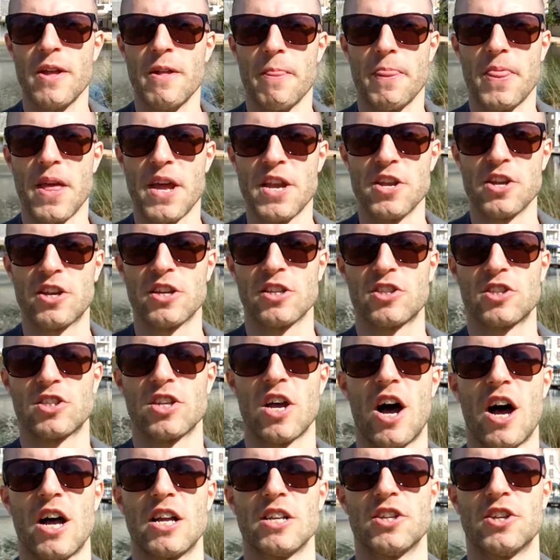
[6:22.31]
Then you can
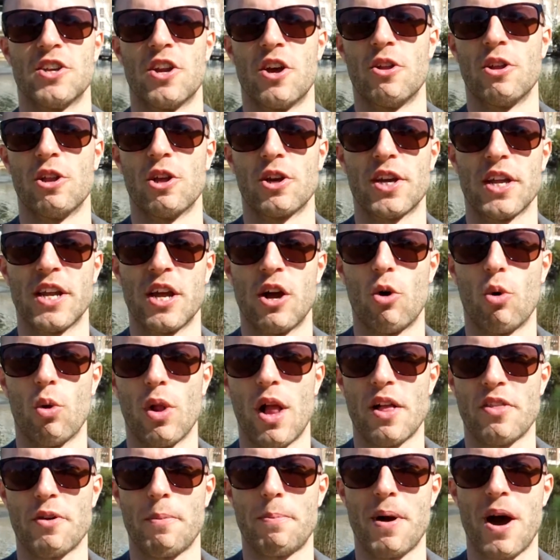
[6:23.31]
start, you know, looking at all
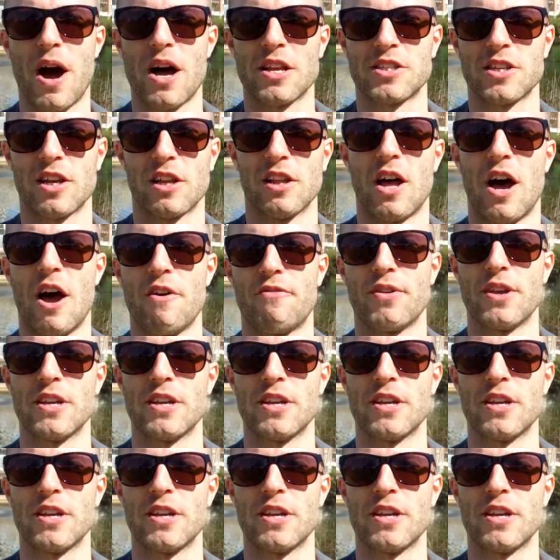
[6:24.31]
other parts of your life.